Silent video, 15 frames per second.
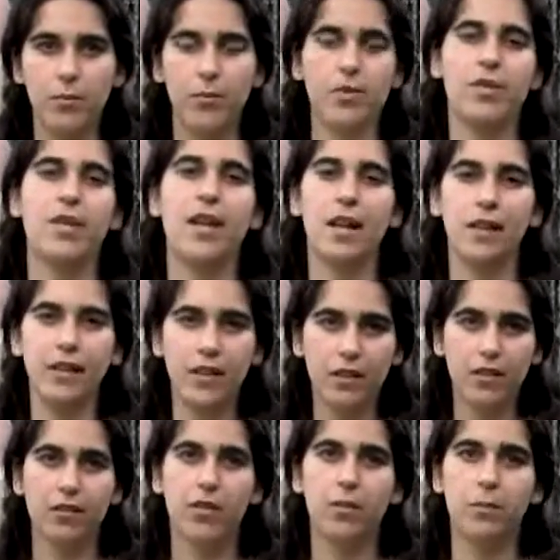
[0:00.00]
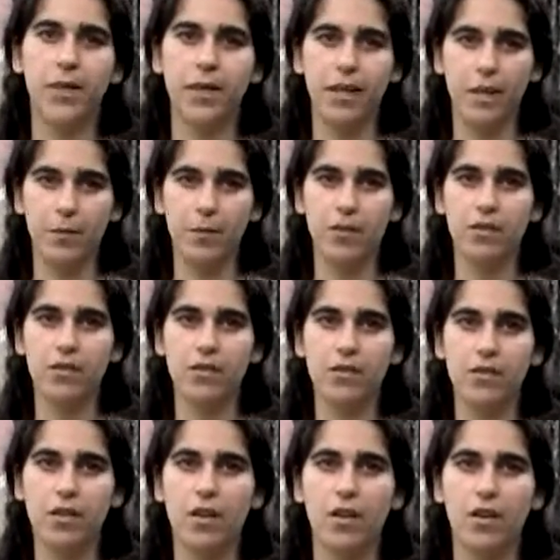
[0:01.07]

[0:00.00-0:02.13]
personality, of our behaviors.